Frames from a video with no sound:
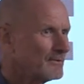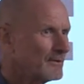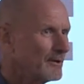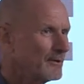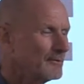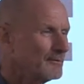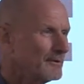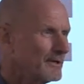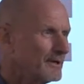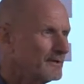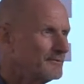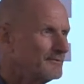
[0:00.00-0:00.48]

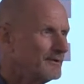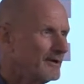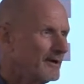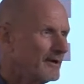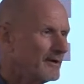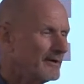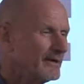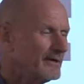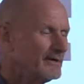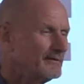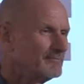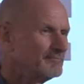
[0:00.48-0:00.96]
don't need
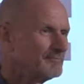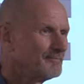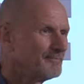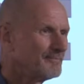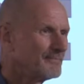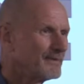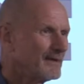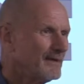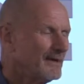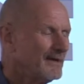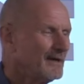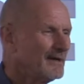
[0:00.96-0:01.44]
dairy.
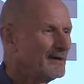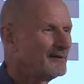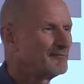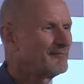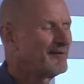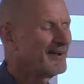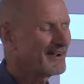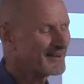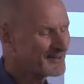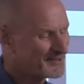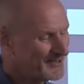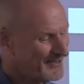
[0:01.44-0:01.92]
In
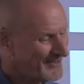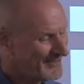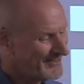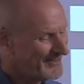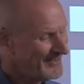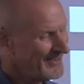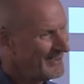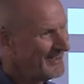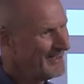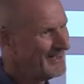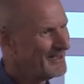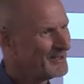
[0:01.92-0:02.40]
fact,
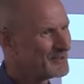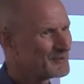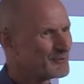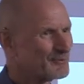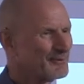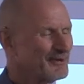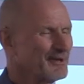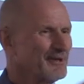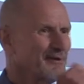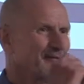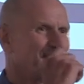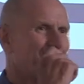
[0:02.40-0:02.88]
it's
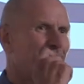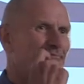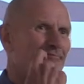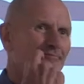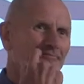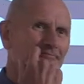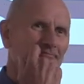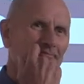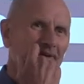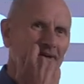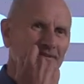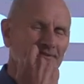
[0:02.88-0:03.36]
really
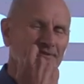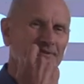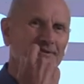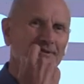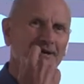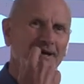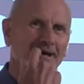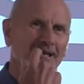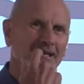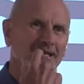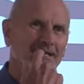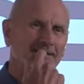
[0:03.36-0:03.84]

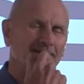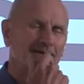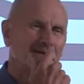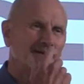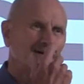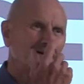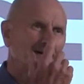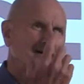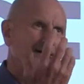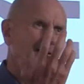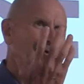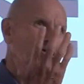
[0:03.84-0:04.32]
fascinating.
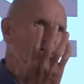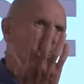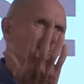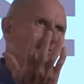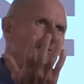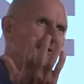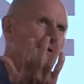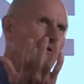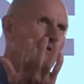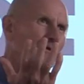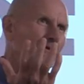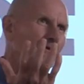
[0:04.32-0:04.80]

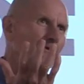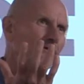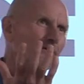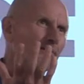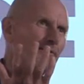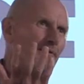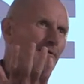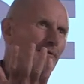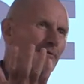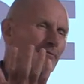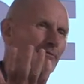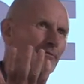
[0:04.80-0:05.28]
The,
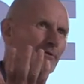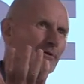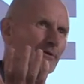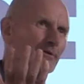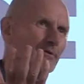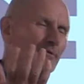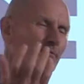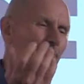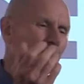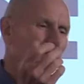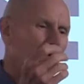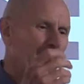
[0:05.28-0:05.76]

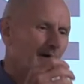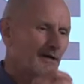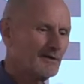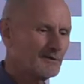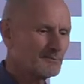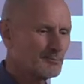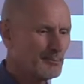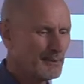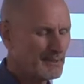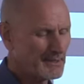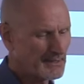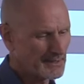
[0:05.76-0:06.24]
the there
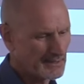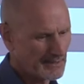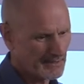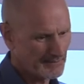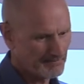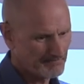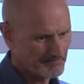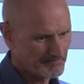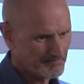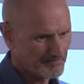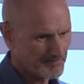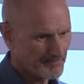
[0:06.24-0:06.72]
has been a
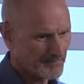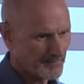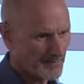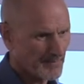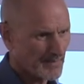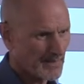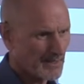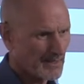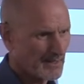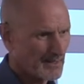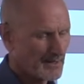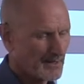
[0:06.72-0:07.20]

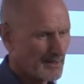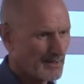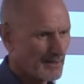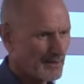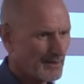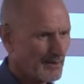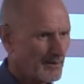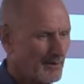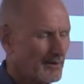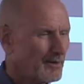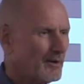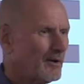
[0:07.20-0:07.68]

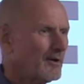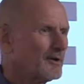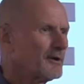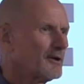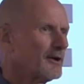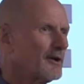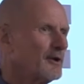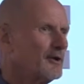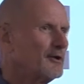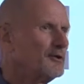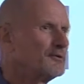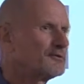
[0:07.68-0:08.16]
I, I
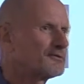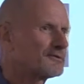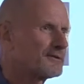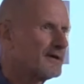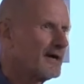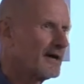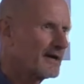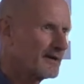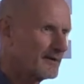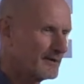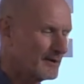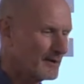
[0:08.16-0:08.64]
don't know who
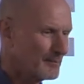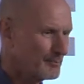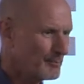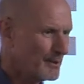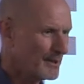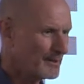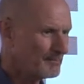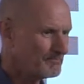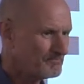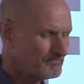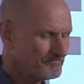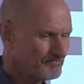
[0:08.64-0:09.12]
started it,
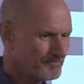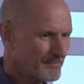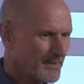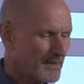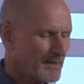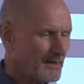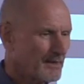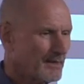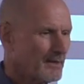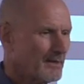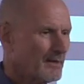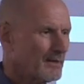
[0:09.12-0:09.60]
but
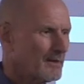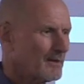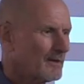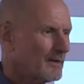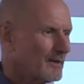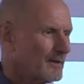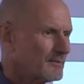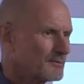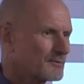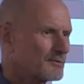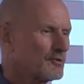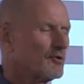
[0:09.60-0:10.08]

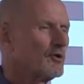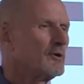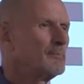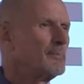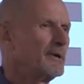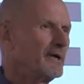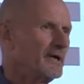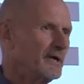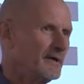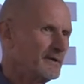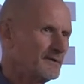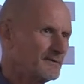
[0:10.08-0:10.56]

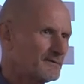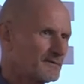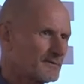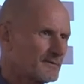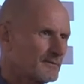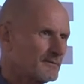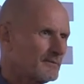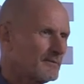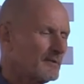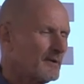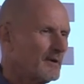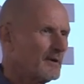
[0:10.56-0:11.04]
soybeans
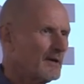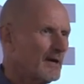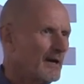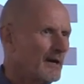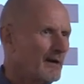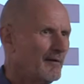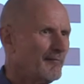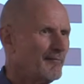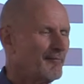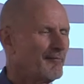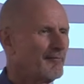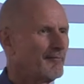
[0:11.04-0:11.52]

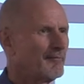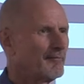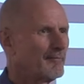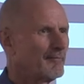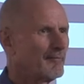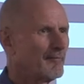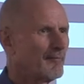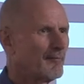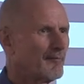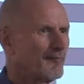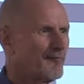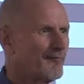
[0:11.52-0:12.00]
have
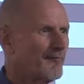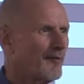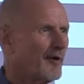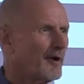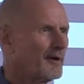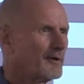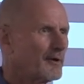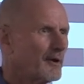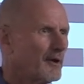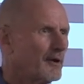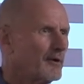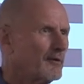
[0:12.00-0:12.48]

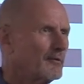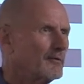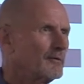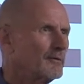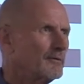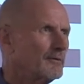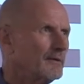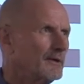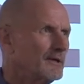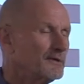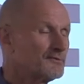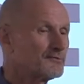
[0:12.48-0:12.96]

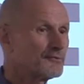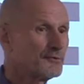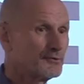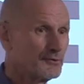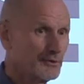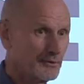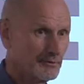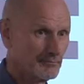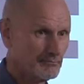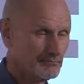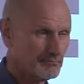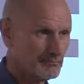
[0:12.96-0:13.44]

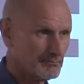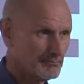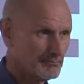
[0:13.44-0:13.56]
phytoestrogen.